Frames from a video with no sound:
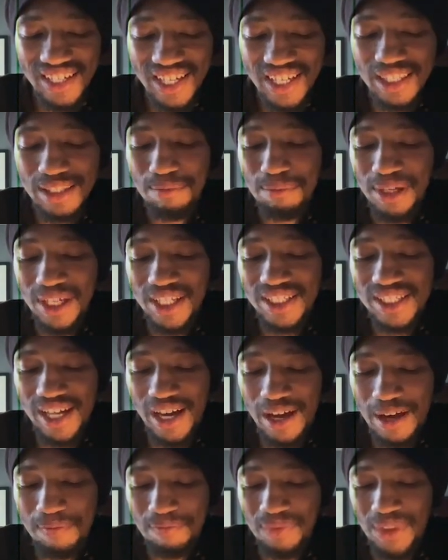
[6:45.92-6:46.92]
In the
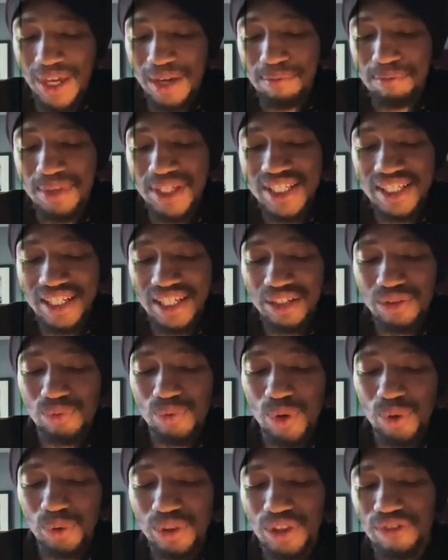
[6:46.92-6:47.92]
meantime, Miss
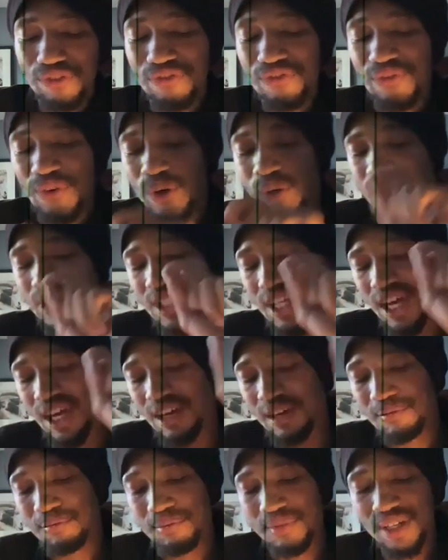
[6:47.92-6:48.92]
Lynn wrote the first
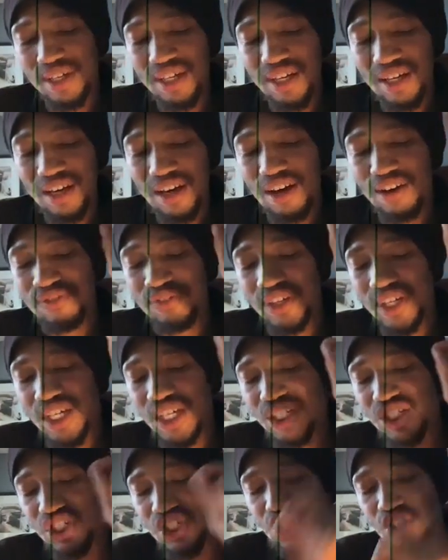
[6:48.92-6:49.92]
name of
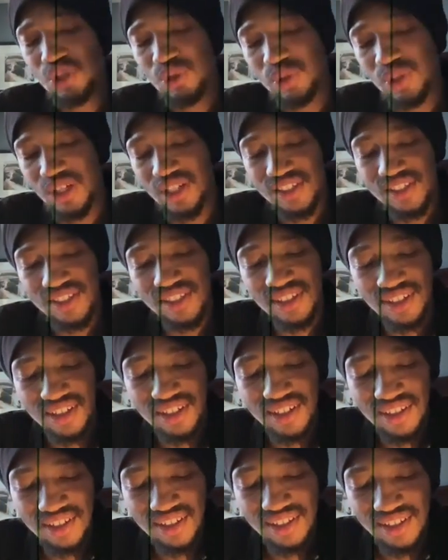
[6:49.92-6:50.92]
each student
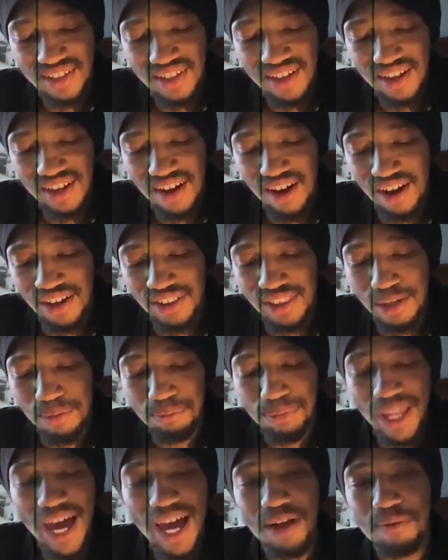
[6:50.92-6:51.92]
on the
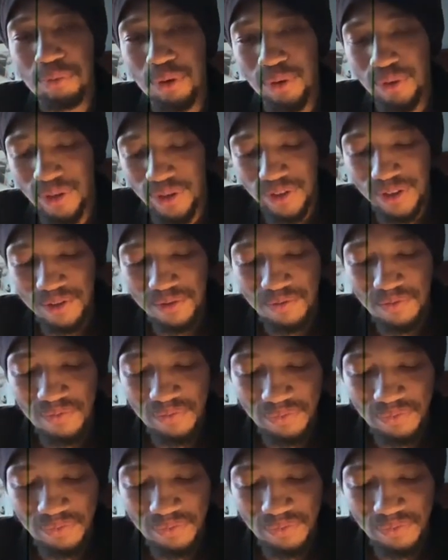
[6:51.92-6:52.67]
blackboard,